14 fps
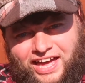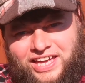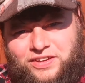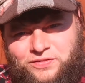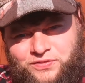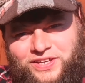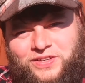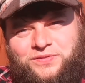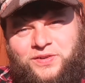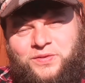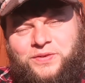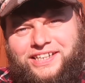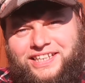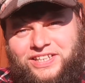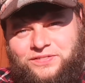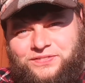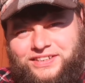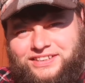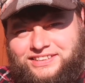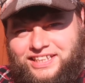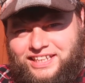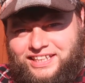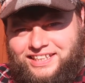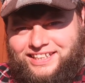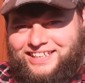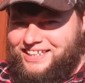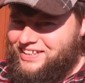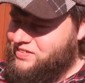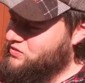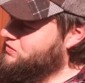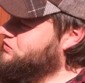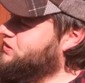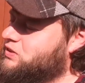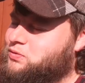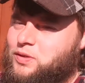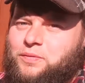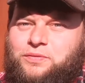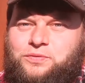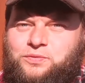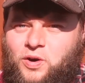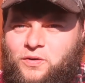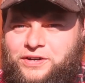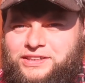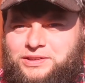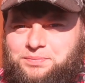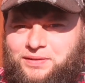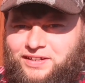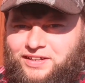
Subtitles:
hay fever relieving tea just from foraged